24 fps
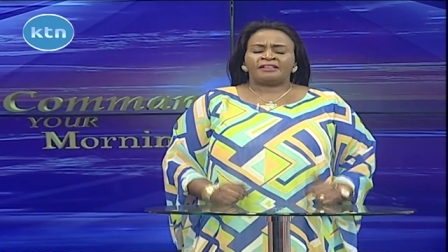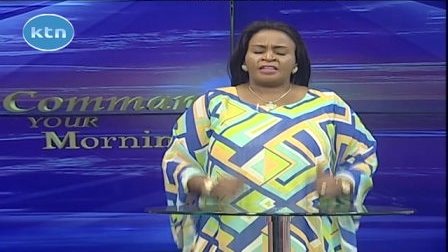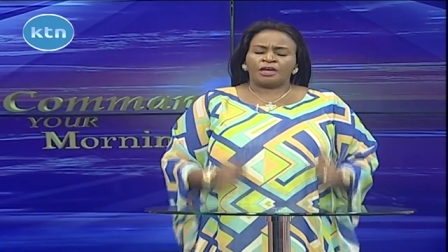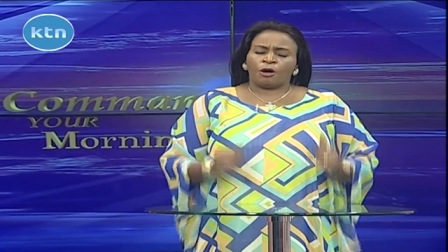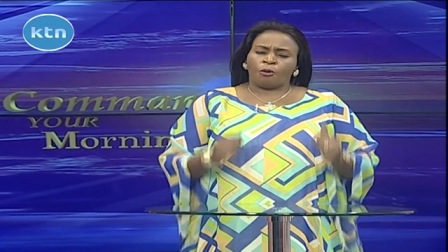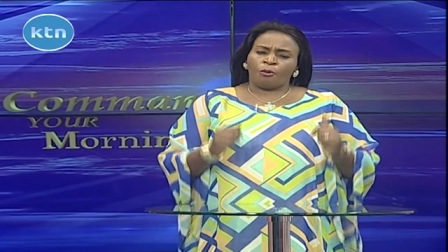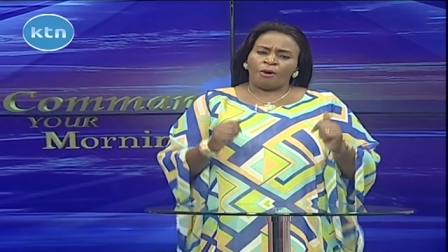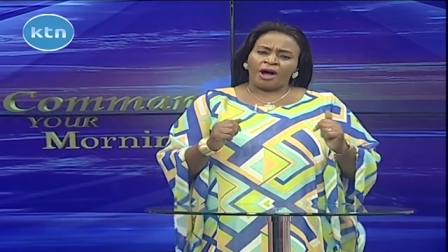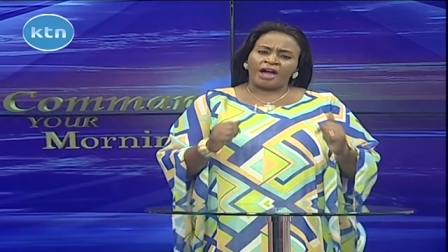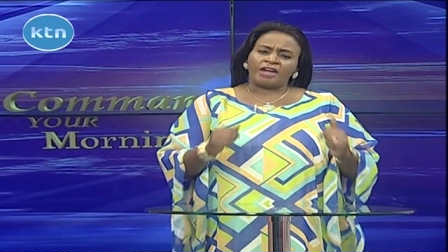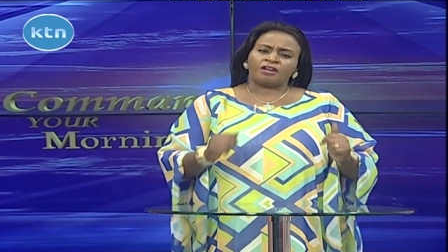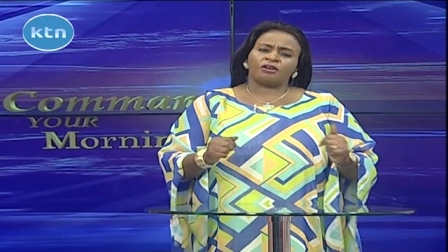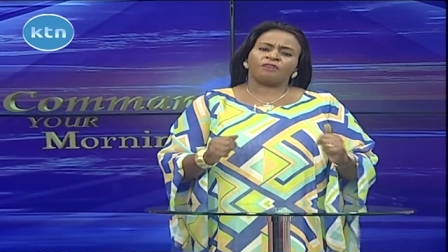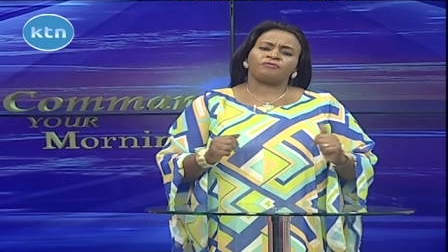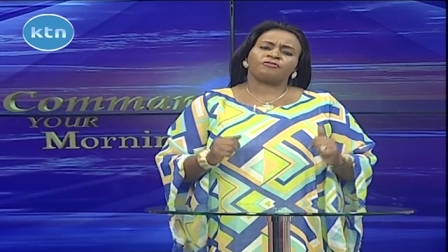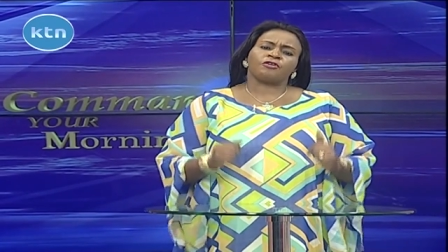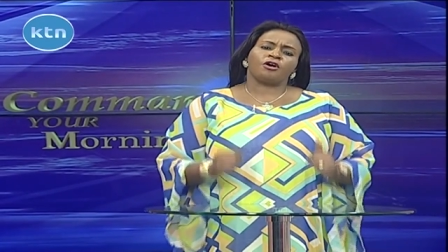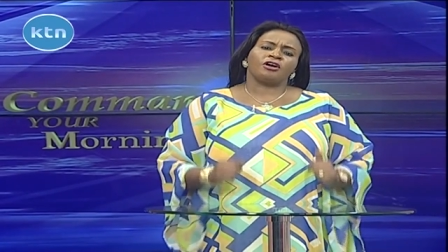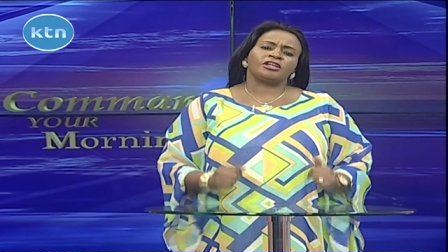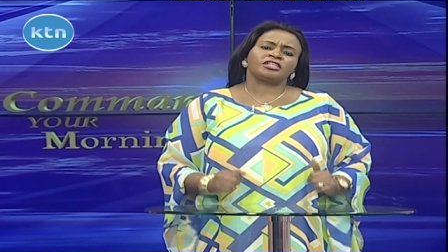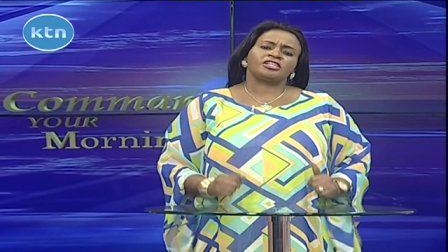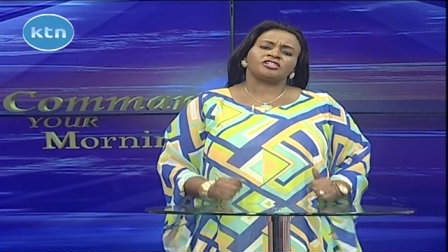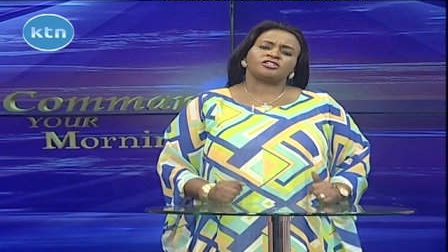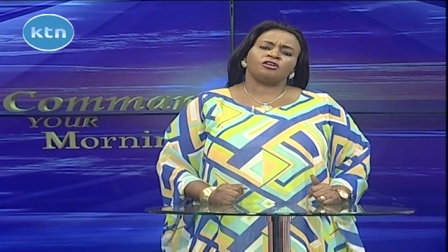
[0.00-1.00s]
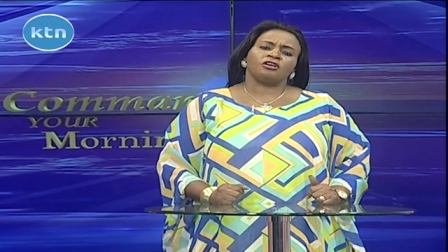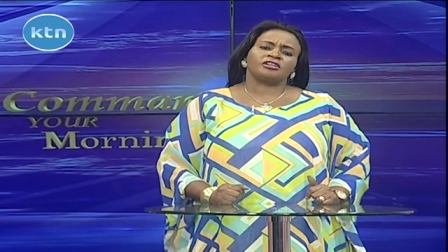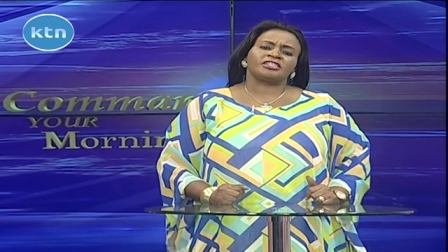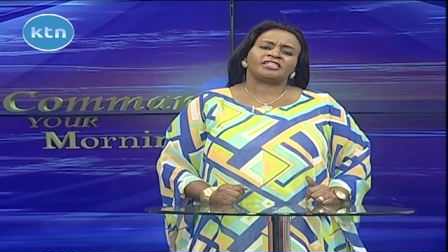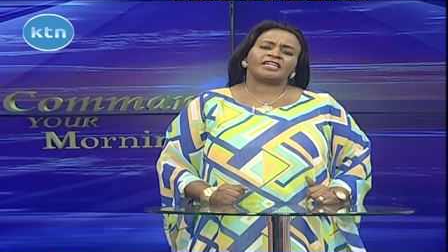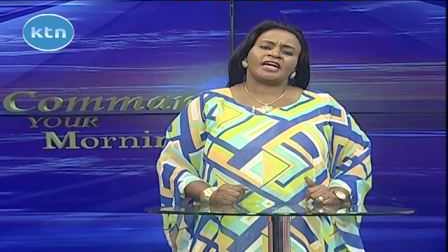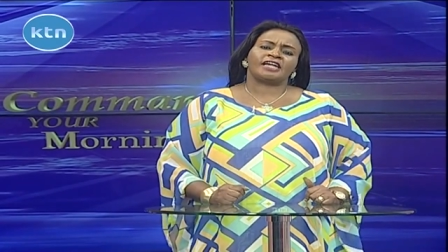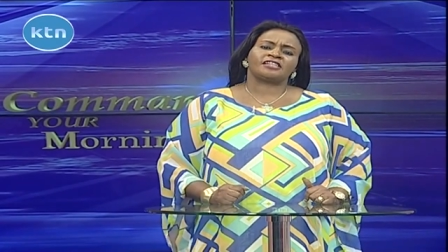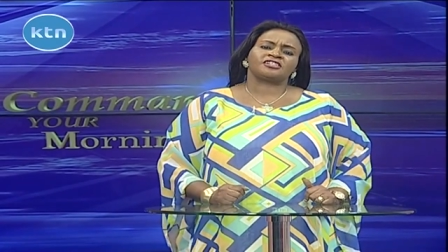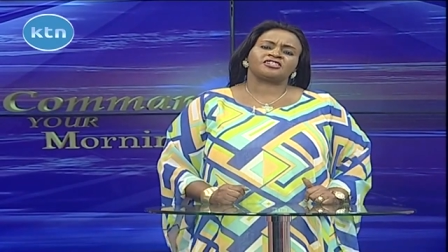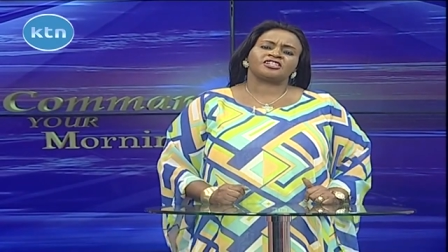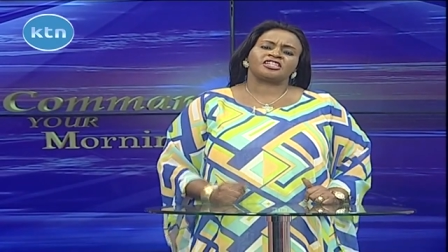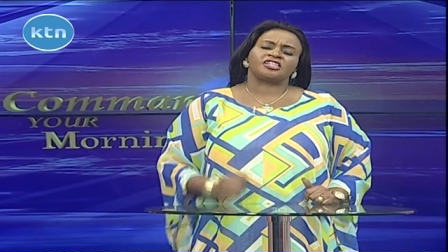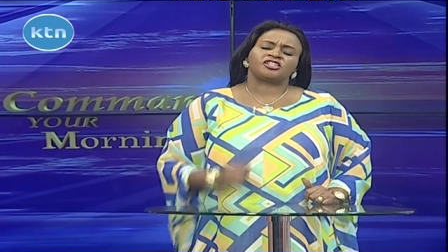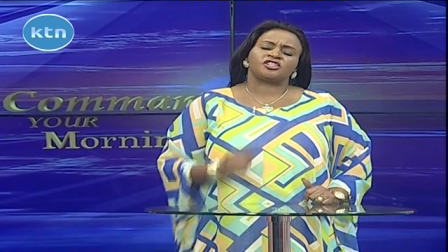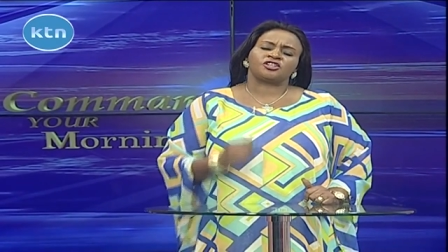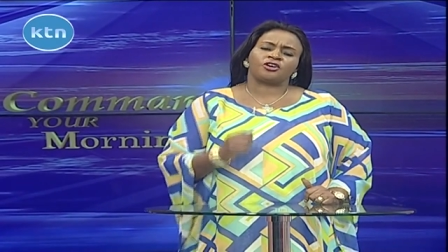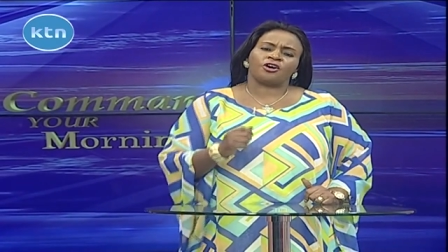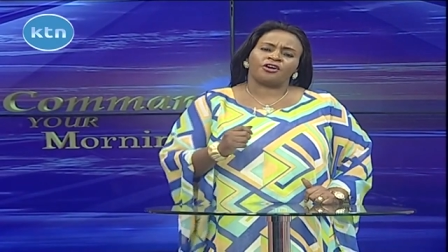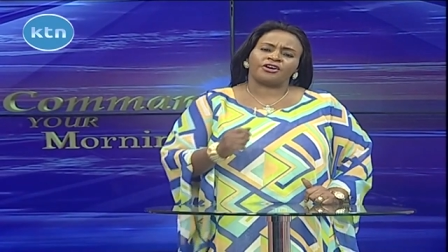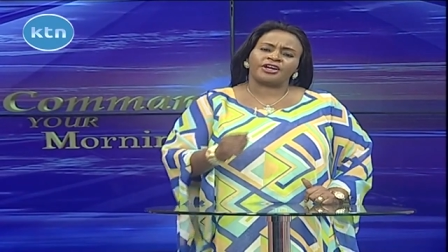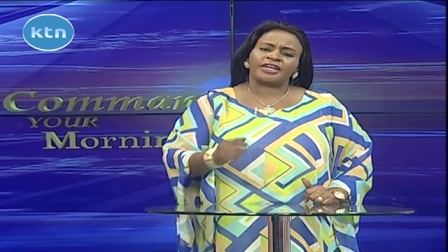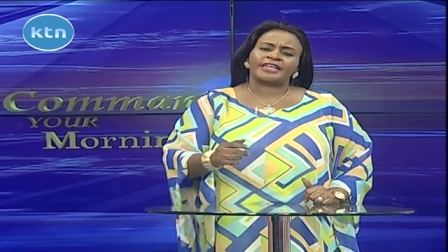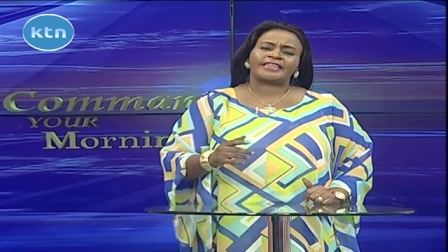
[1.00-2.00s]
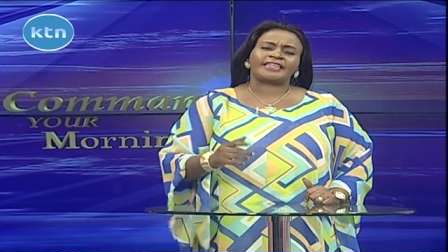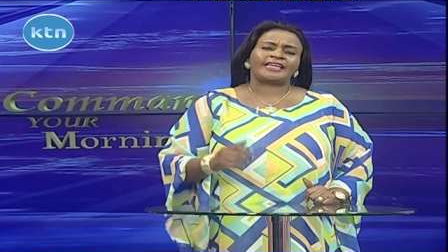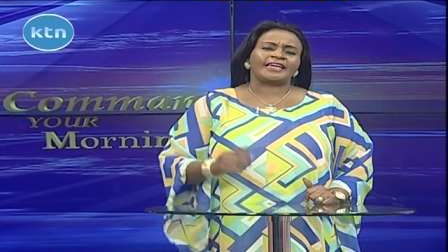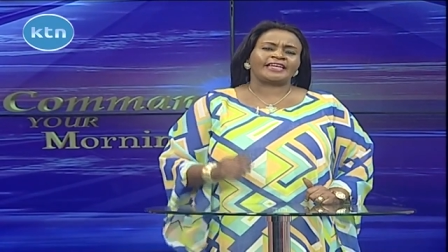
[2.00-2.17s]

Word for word: The Word of God is not just rhetoric